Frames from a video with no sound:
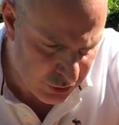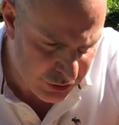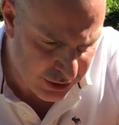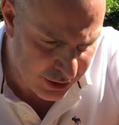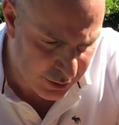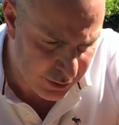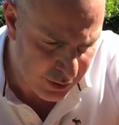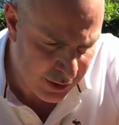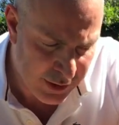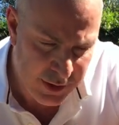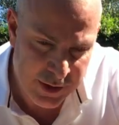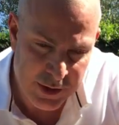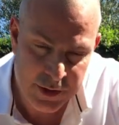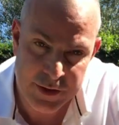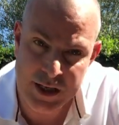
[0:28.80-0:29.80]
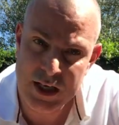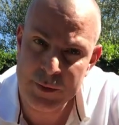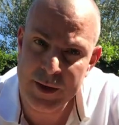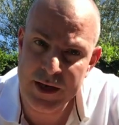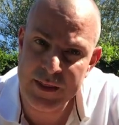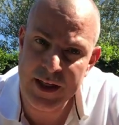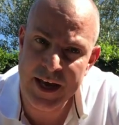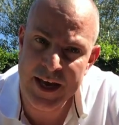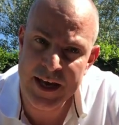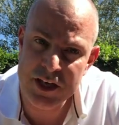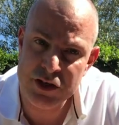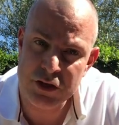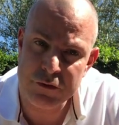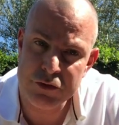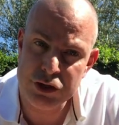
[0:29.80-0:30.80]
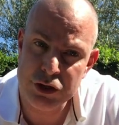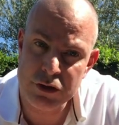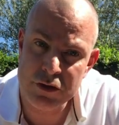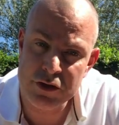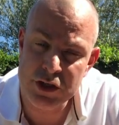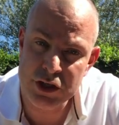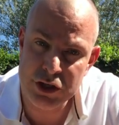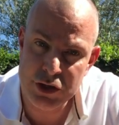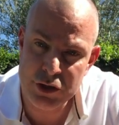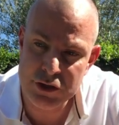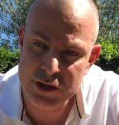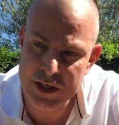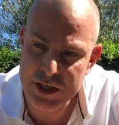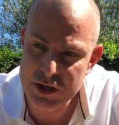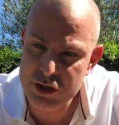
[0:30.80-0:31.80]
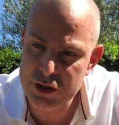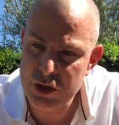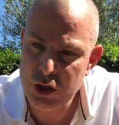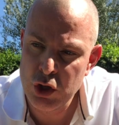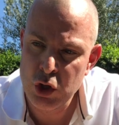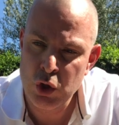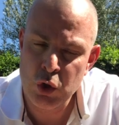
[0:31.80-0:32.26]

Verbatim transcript: So, think about the age of students that you teach.